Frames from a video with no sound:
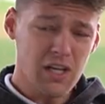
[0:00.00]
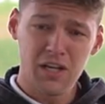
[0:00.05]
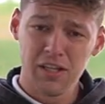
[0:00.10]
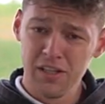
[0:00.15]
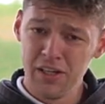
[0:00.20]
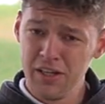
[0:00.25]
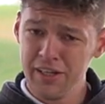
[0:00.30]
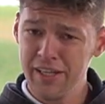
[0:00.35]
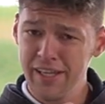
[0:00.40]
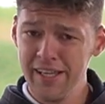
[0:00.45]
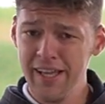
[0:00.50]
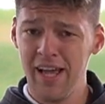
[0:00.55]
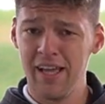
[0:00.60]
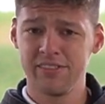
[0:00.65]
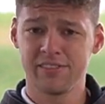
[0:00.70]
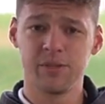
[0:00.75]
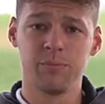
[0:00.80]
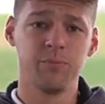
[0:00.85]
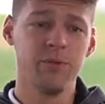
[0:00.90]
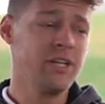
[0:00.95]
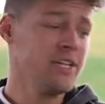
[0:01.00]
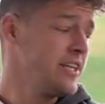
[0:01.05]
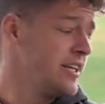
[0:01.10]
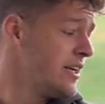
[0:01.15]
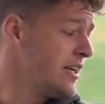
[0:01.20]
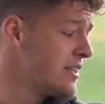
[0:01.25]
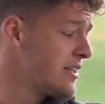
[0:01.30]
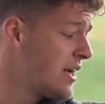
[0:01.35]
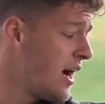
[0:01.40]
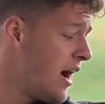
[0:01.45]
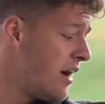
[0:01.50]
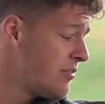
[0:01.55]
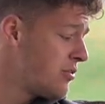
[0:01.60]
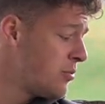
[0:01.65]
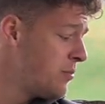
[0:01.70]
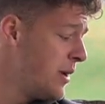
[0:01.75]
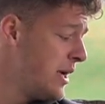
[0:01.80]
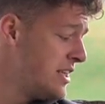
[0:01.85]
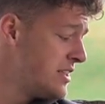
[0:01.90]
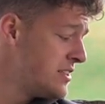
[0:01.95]
looking at some really good
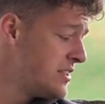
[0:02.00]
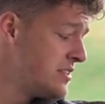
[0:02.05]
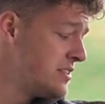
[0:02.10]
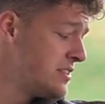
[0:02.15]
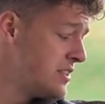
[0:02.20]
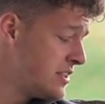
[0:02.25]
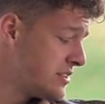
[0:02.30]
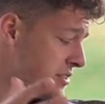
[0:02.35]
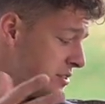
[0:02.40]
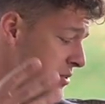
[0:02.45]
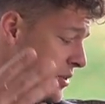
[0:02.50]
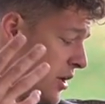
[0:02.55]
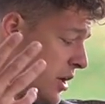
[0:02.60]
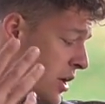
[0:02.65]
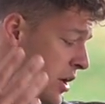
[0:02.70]
confirmation, just